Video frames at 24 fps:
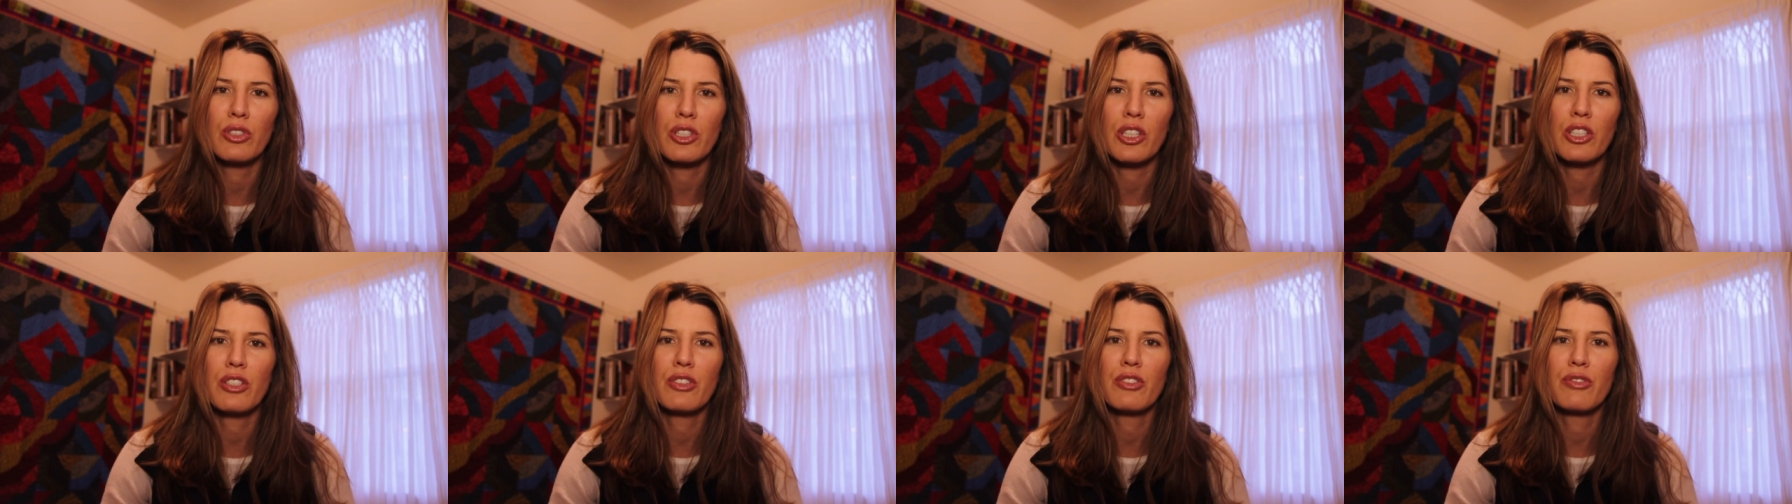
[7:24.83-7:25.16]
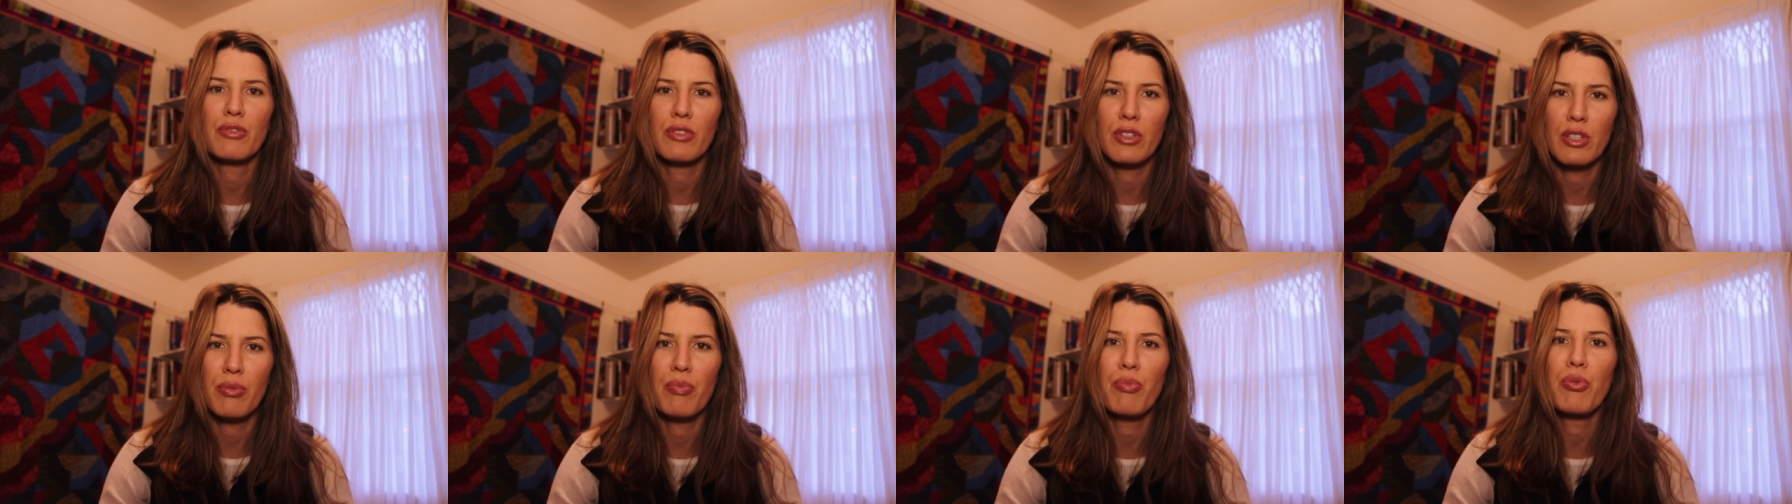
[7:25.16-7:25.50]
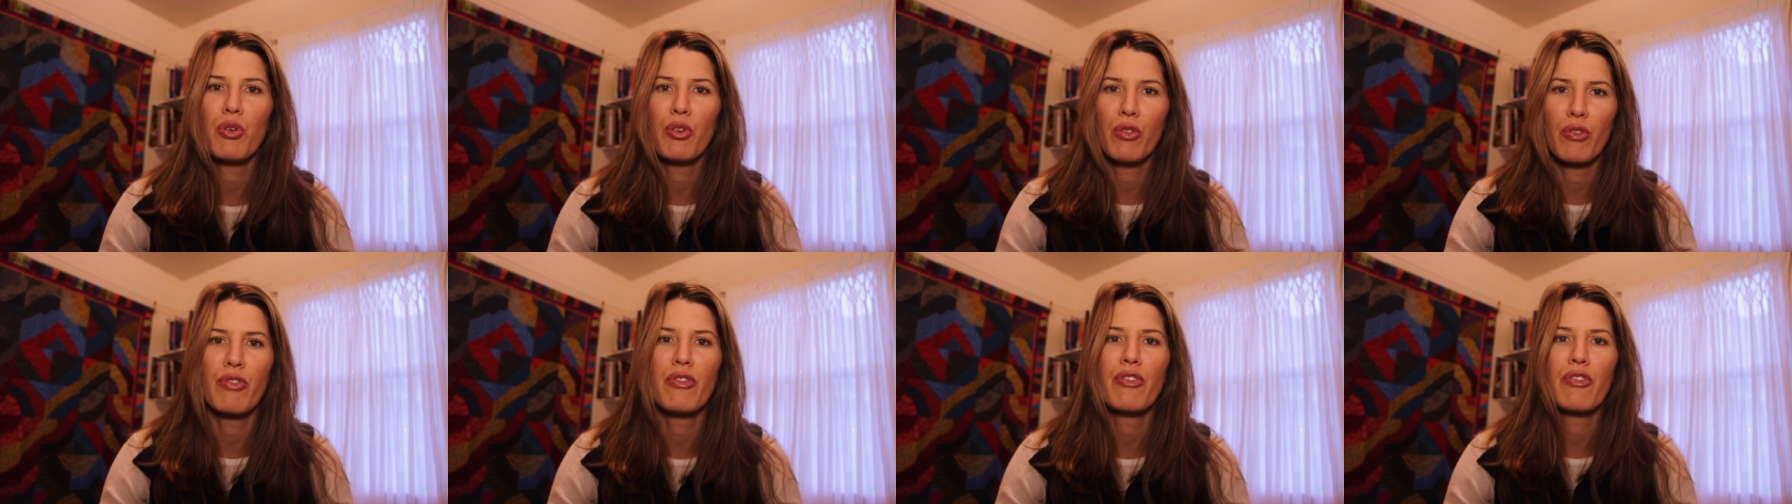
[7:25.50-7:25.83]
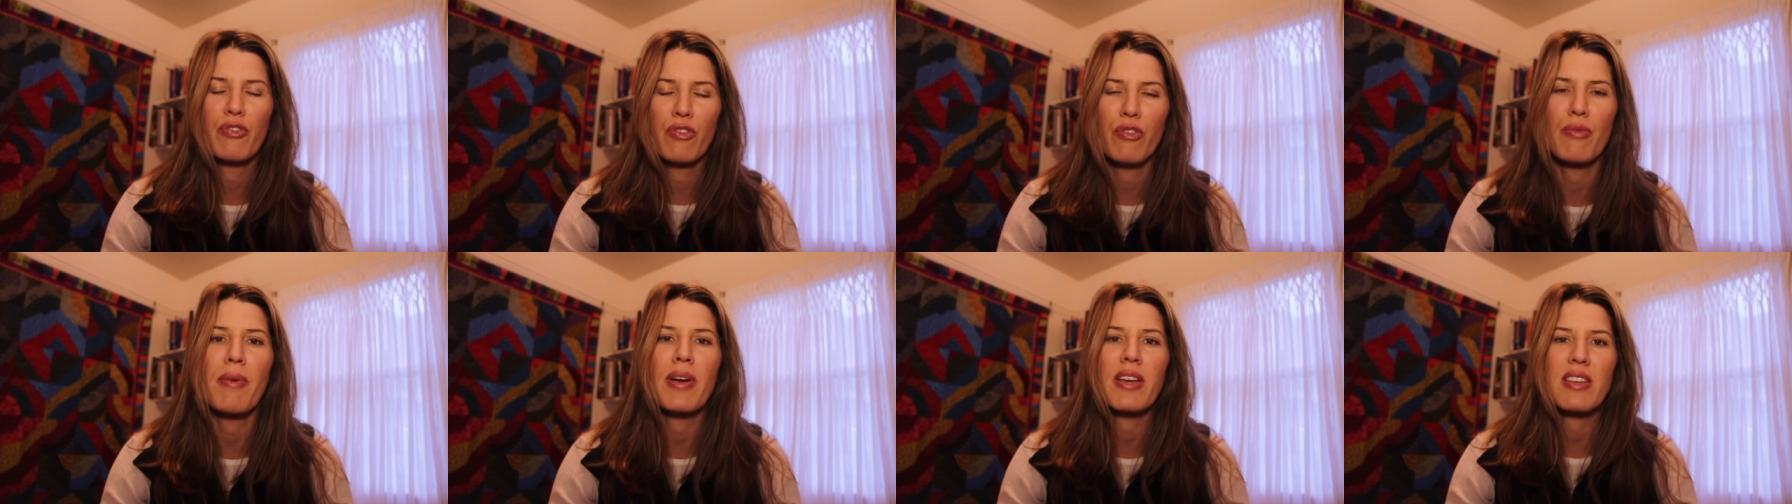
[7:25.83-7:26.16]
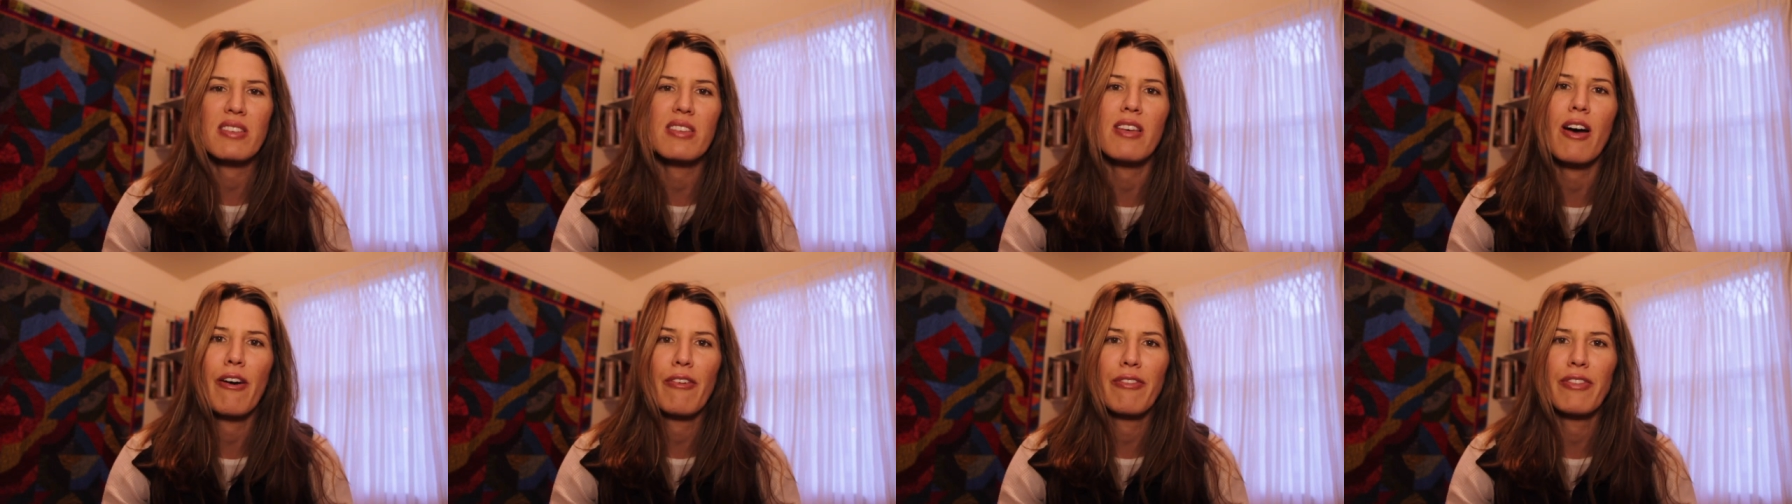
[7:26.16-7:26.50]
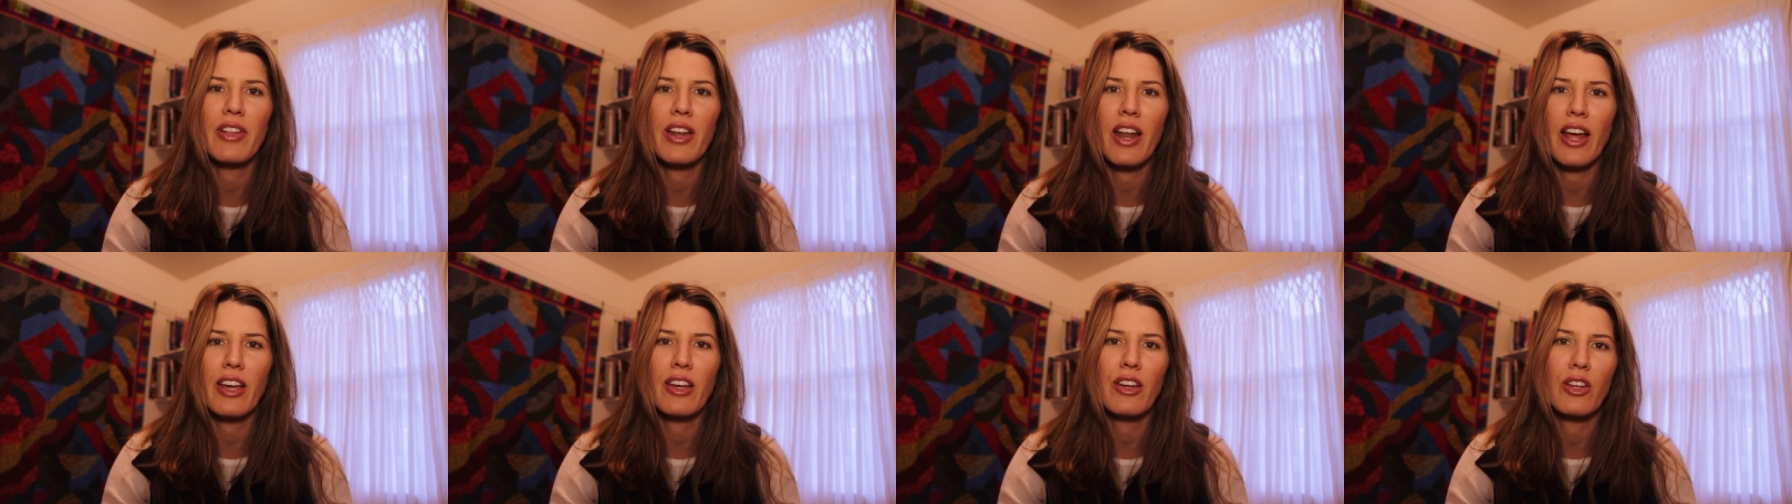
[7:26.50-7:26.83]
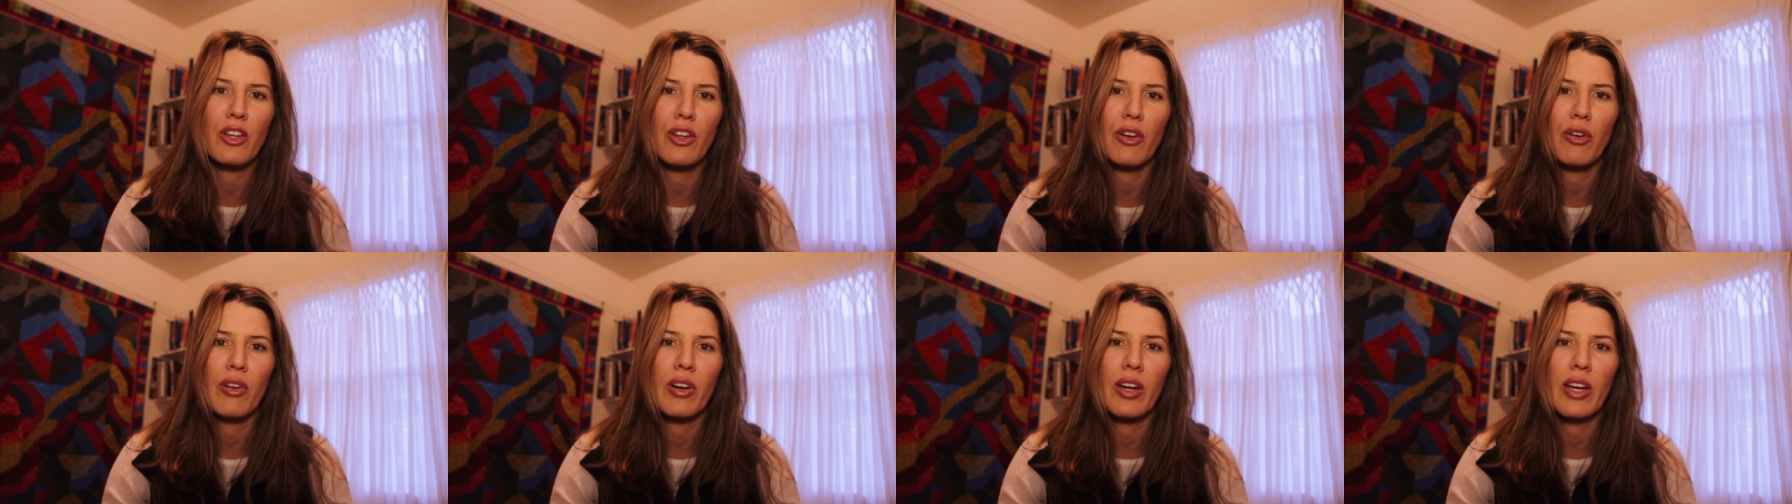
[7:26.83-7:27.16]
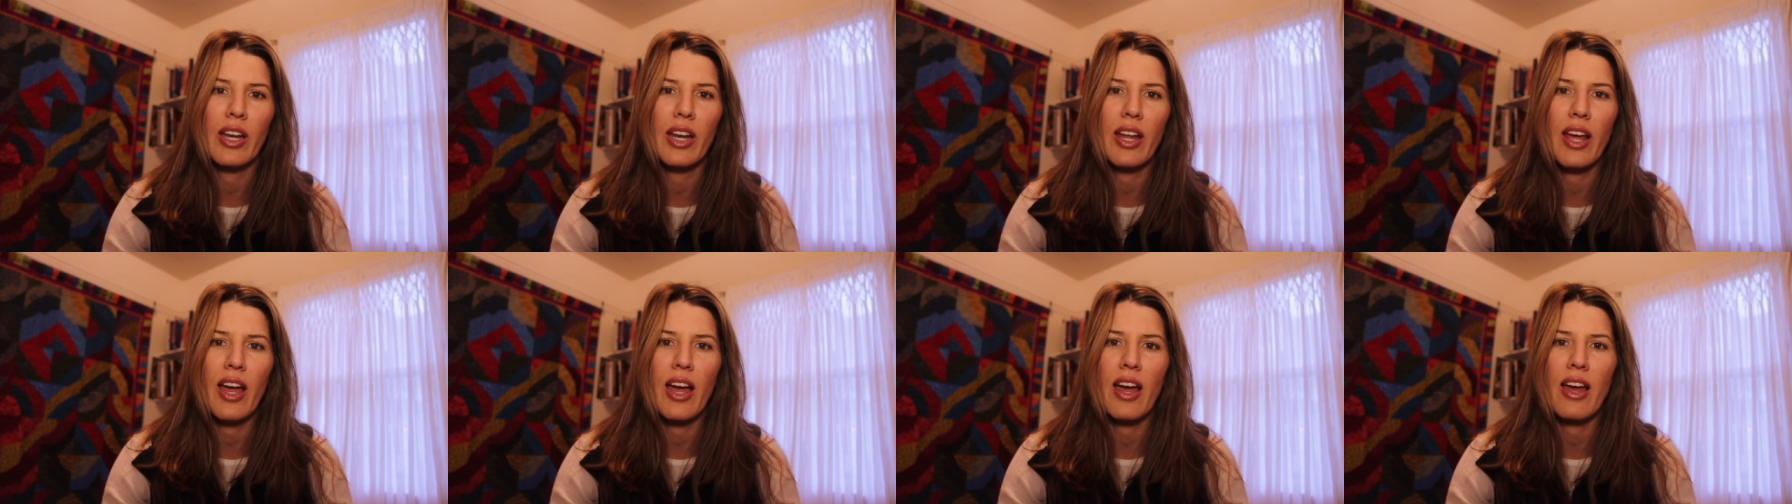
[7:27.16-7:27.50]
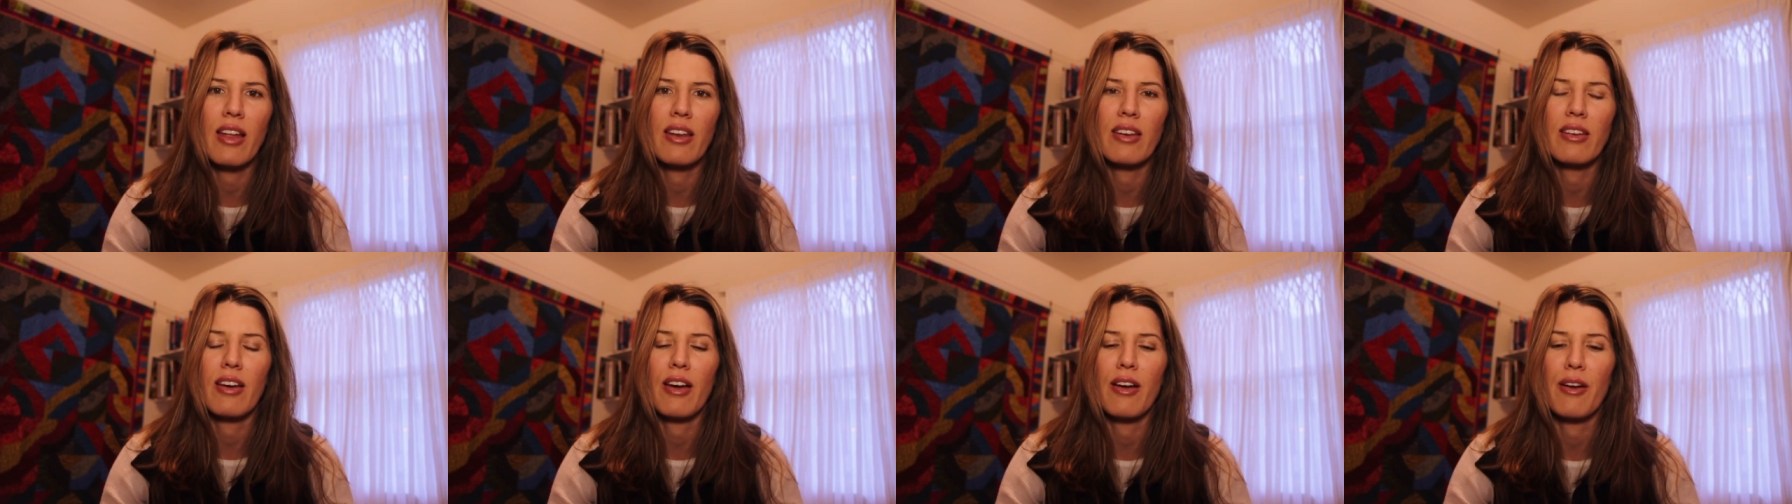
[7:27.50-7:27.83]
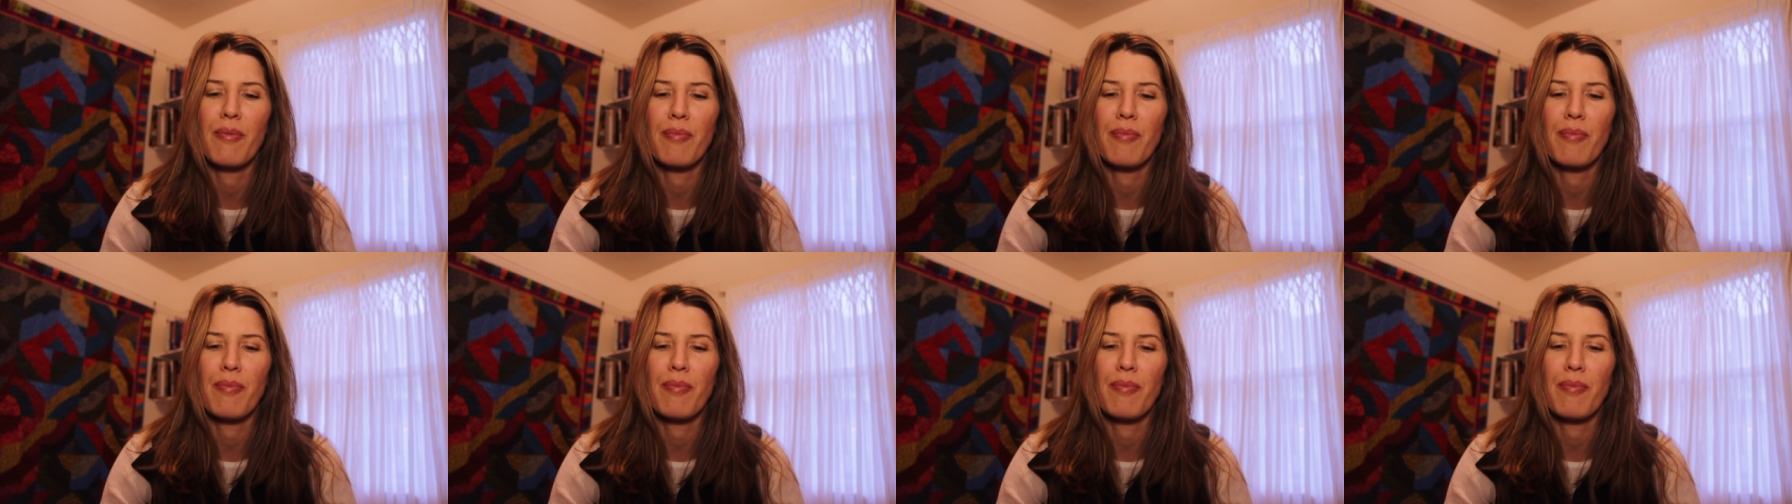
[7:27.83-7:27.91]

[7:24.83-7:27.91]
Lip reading: just to prove for myself that I can do it, and